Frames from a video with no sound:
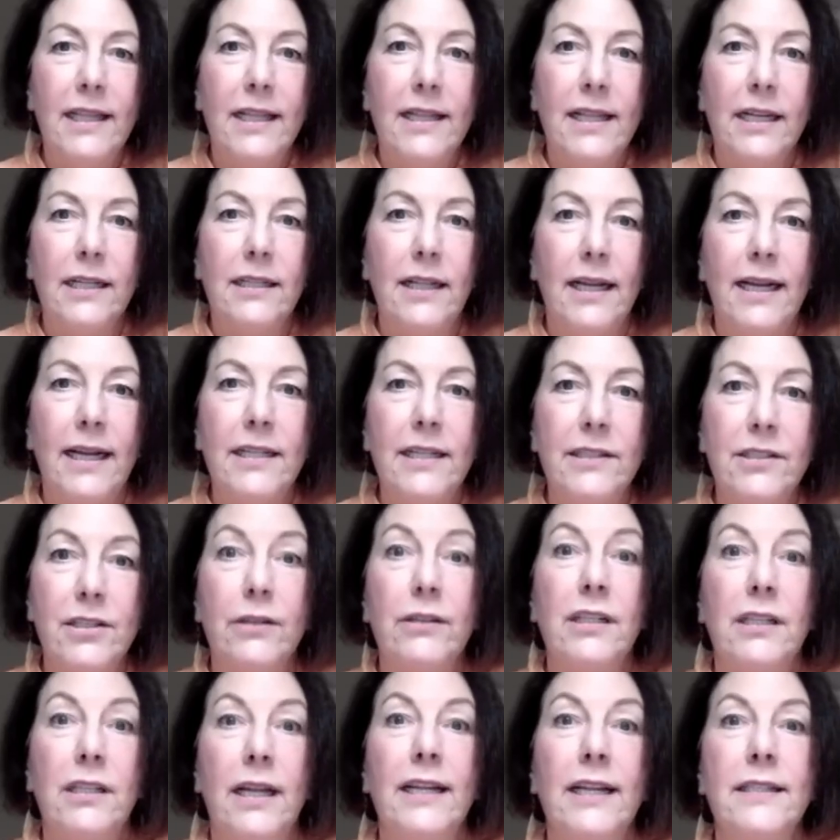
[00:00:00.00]
that the clients
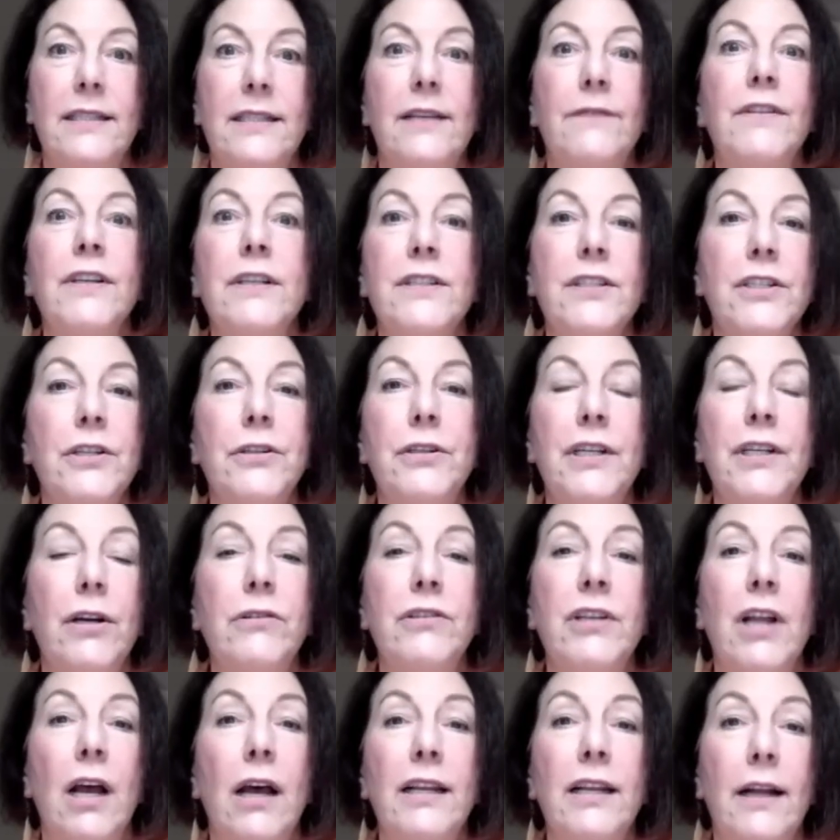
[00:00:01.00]
are clients of the
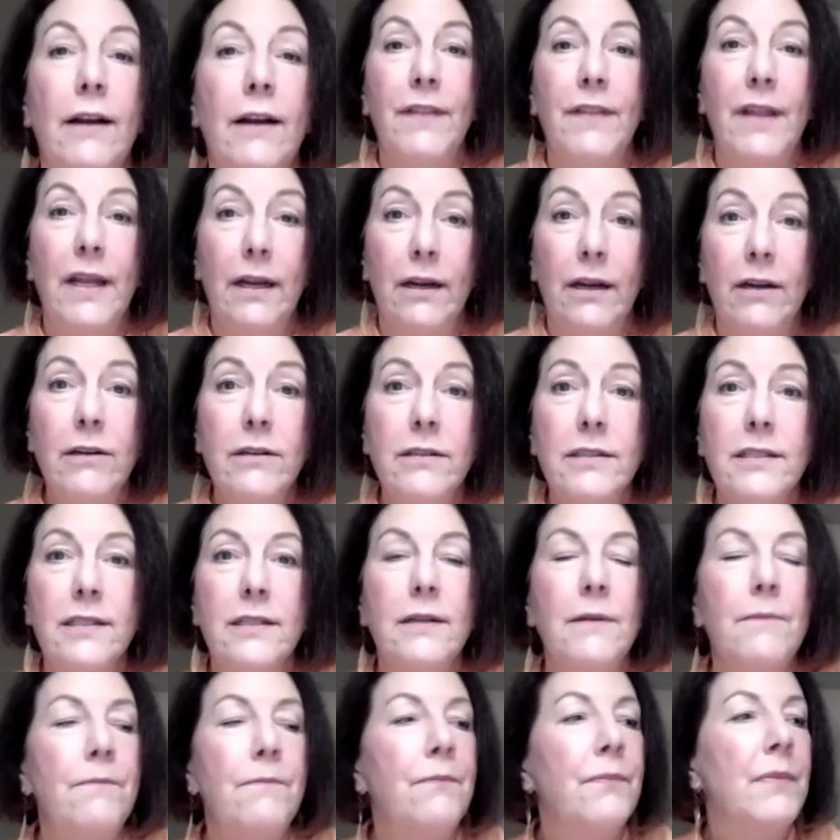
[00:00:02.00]
studio, not
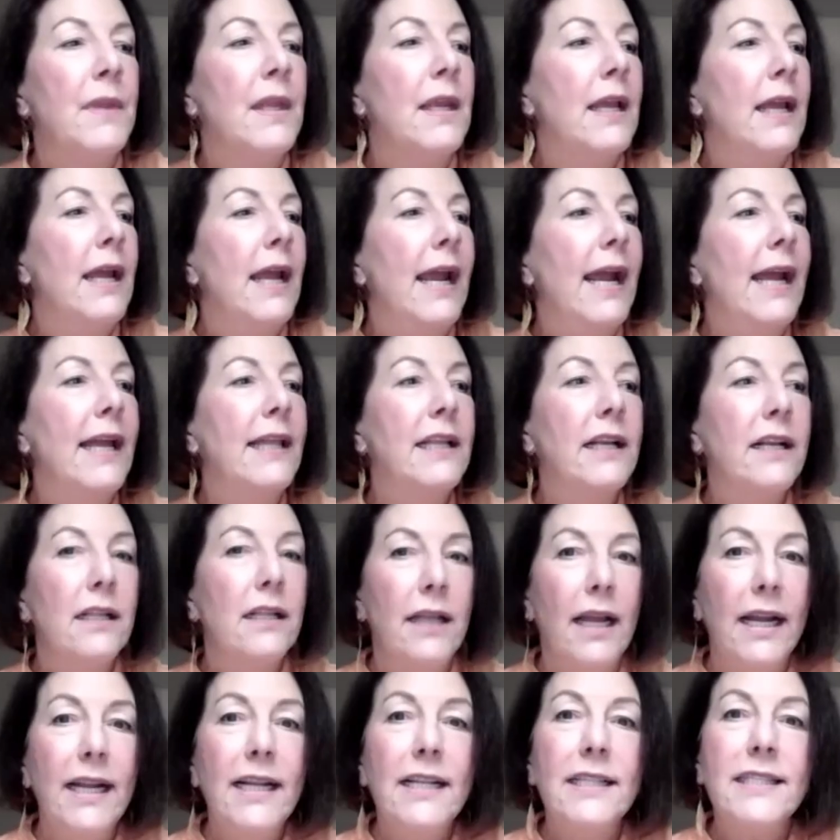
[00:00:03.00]
theirs. And the
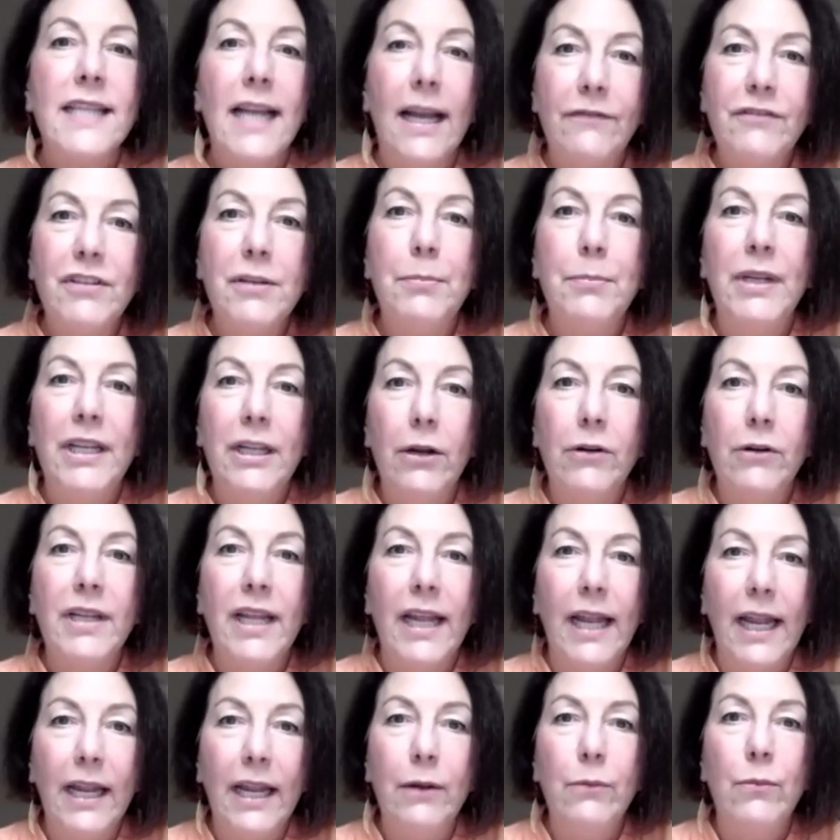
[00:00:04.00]
clients have to be
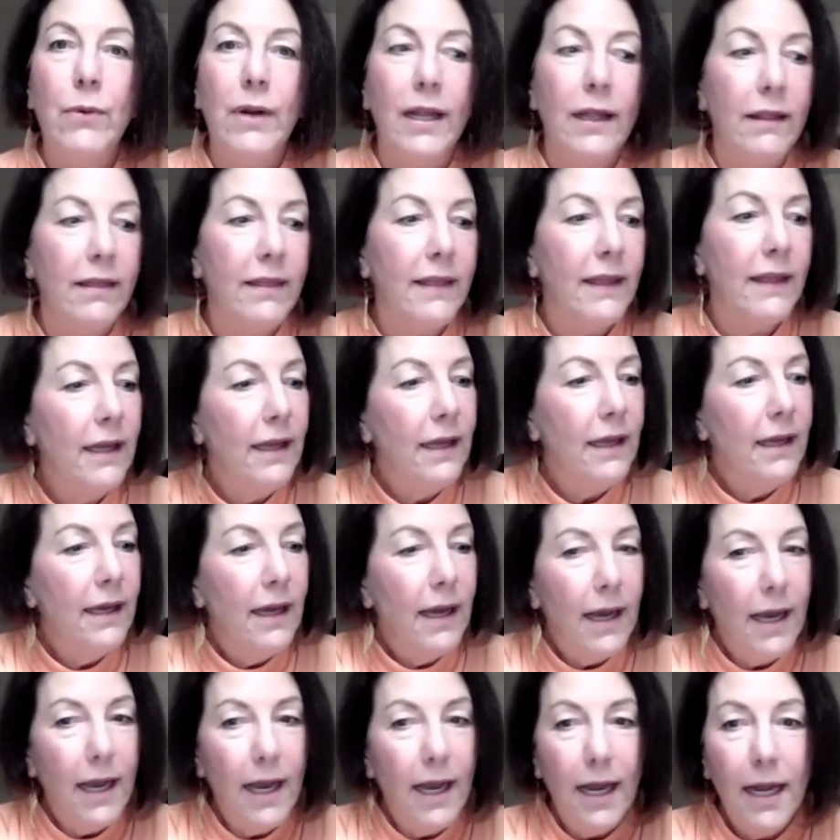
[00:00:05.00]
okay with,
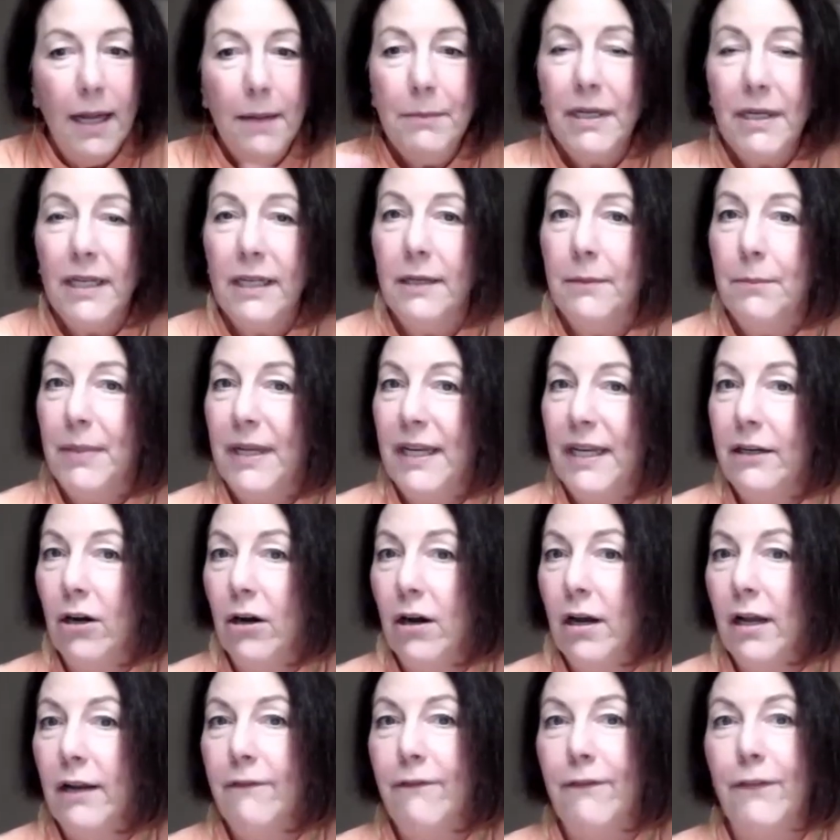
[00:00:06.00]
I'm going to be
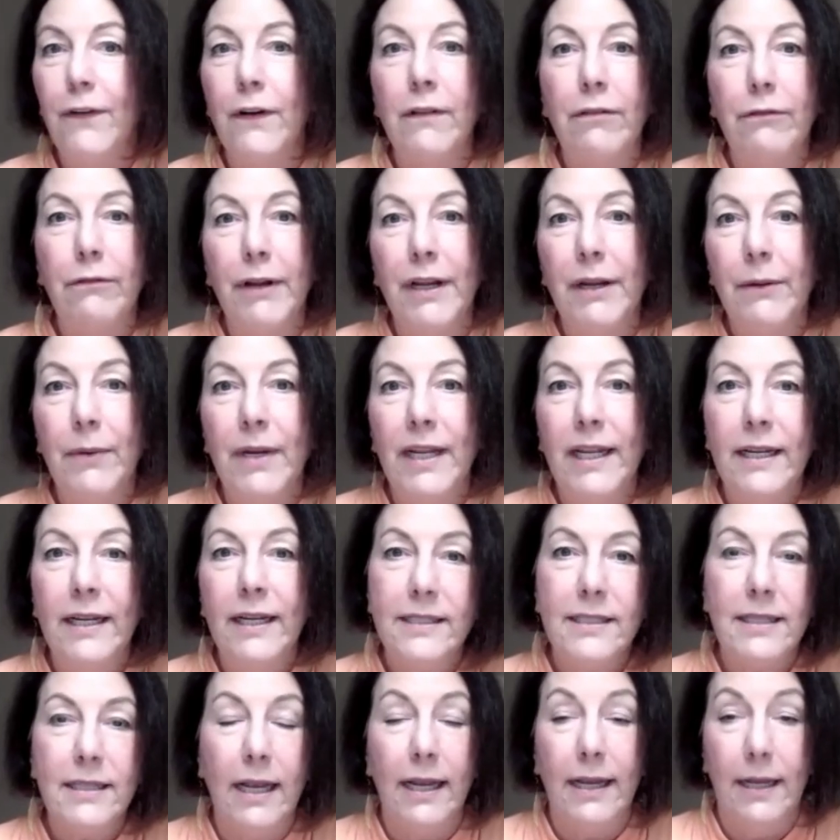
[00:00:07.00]
gone for 3
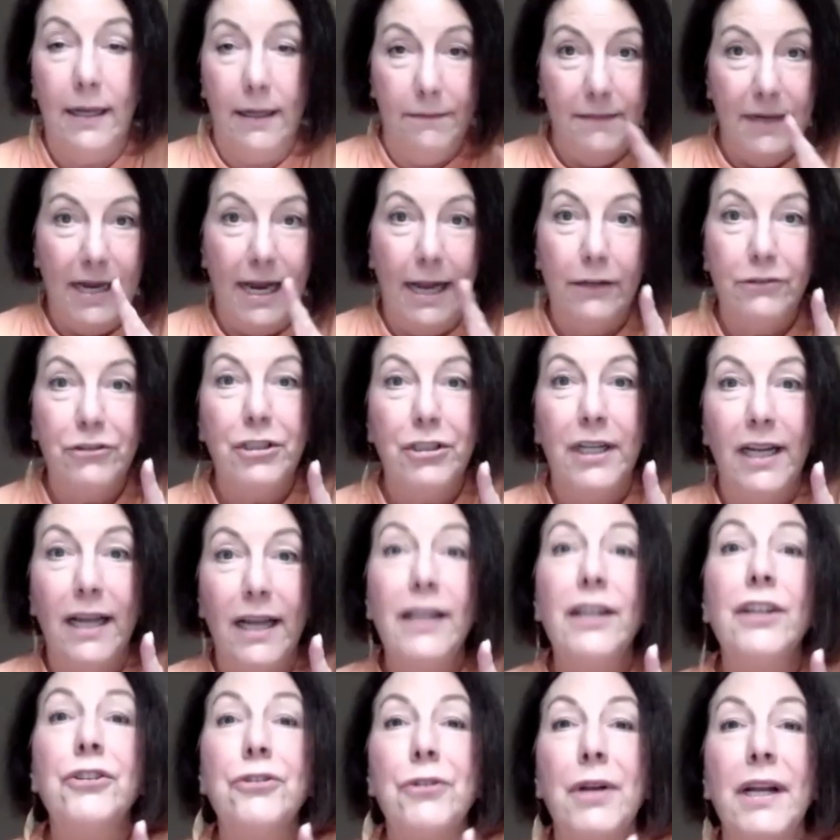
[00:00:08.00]
weeks. I had
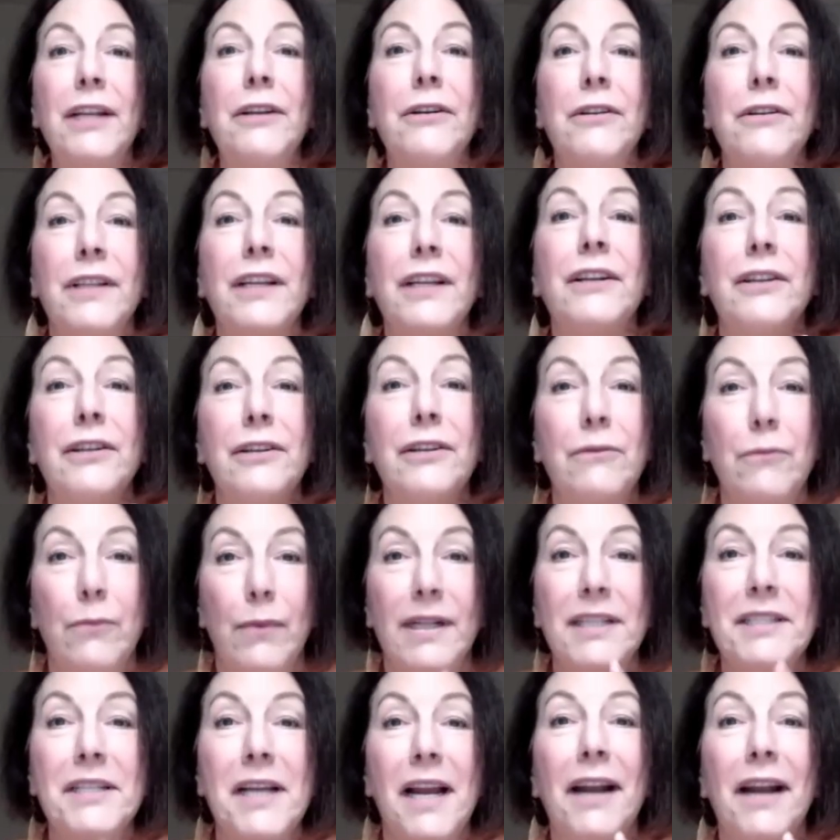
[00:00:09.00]
a trainer that
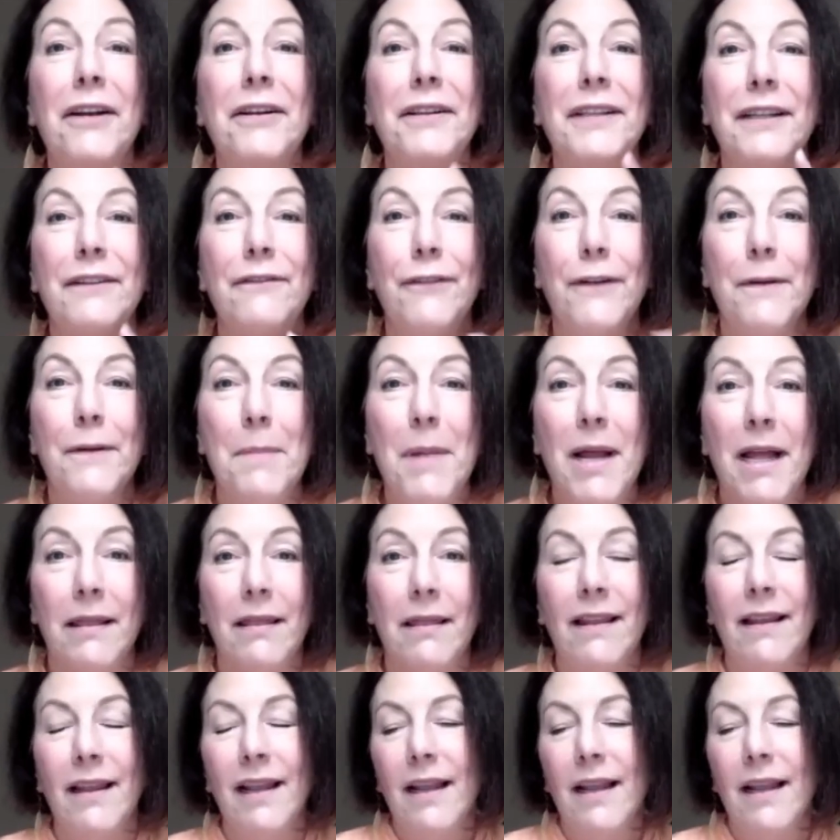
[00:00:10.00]
went to Ireland for a month.